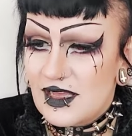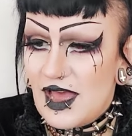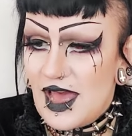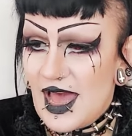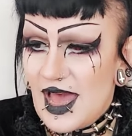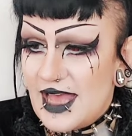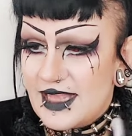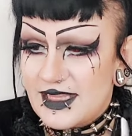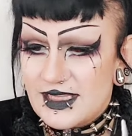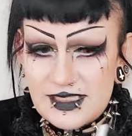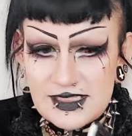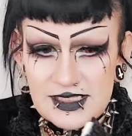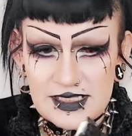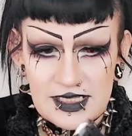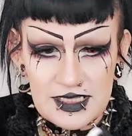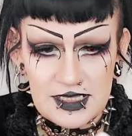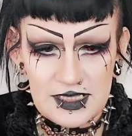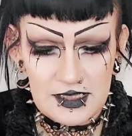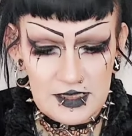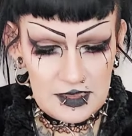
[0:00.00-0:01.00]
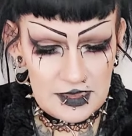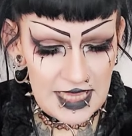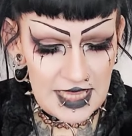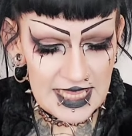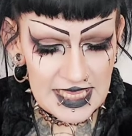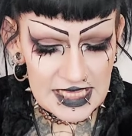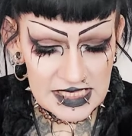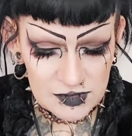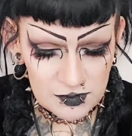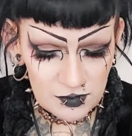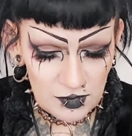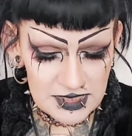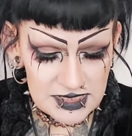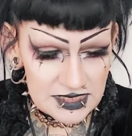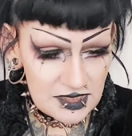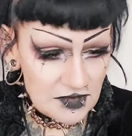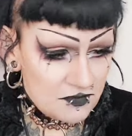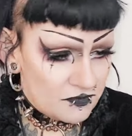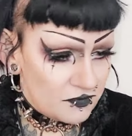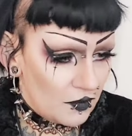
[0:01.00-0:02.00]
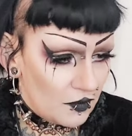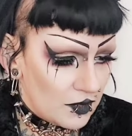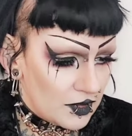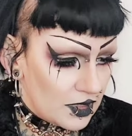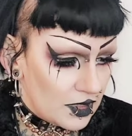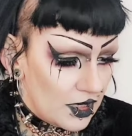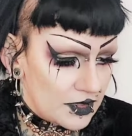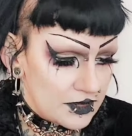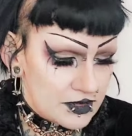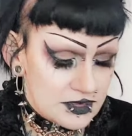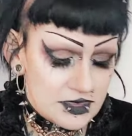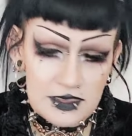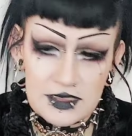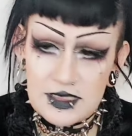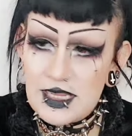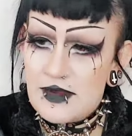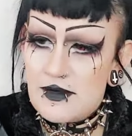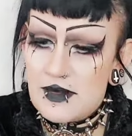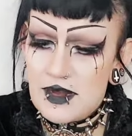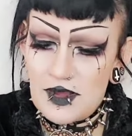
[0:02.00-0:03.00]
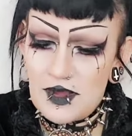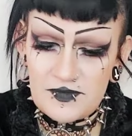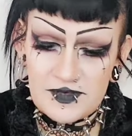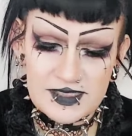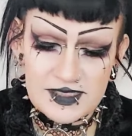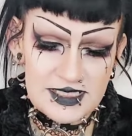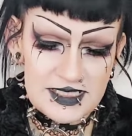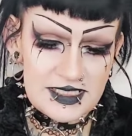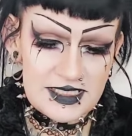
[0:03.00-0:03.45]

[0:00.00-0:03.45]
And these ones I thought looked near enough as